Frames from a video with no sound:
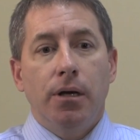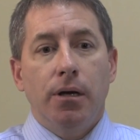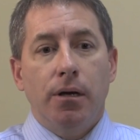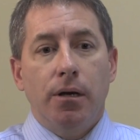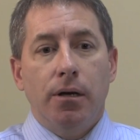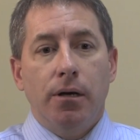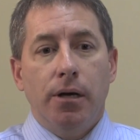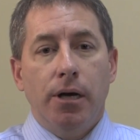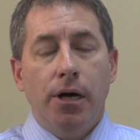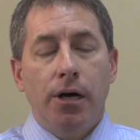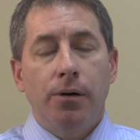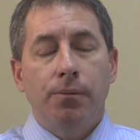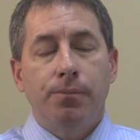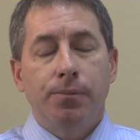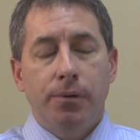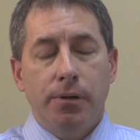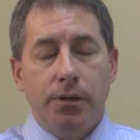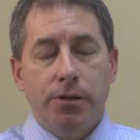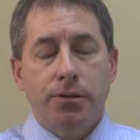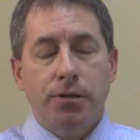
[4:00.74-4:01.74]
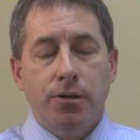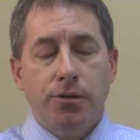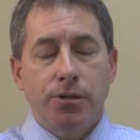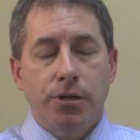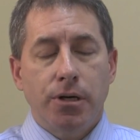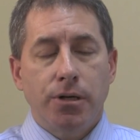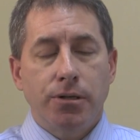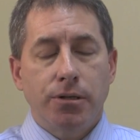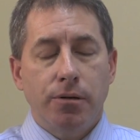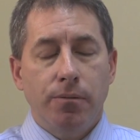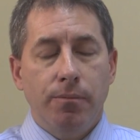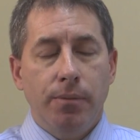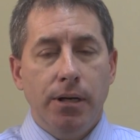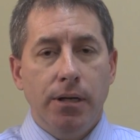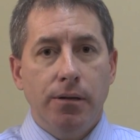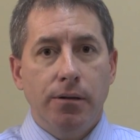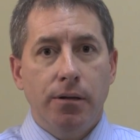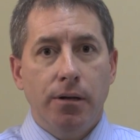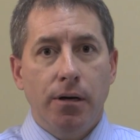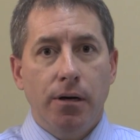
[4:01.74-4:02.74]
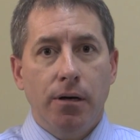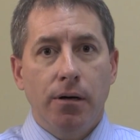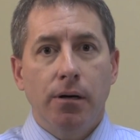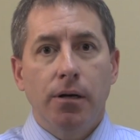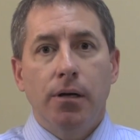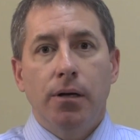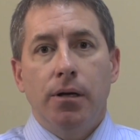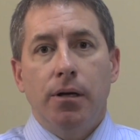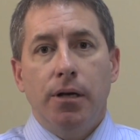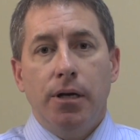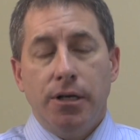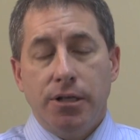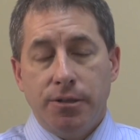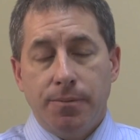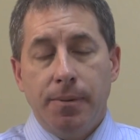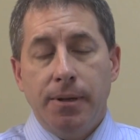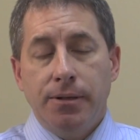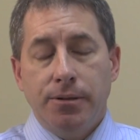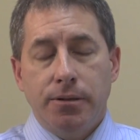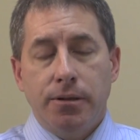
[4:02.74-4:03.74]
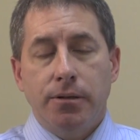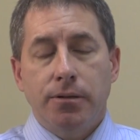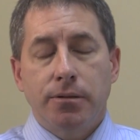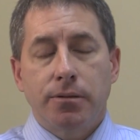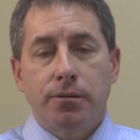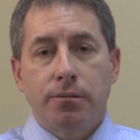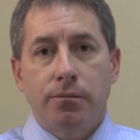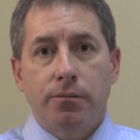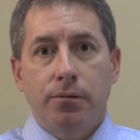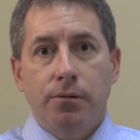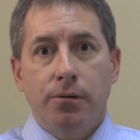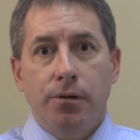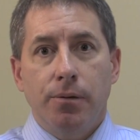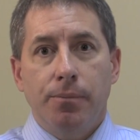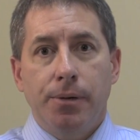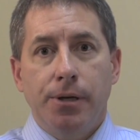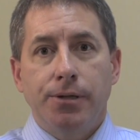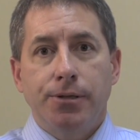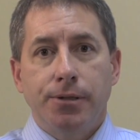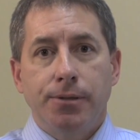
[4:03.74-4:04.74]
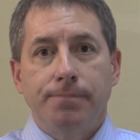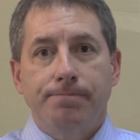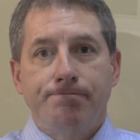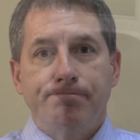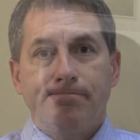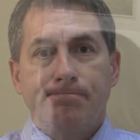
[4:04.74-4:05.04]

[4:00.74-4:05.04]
uh, help the association meet their expenses through their budget.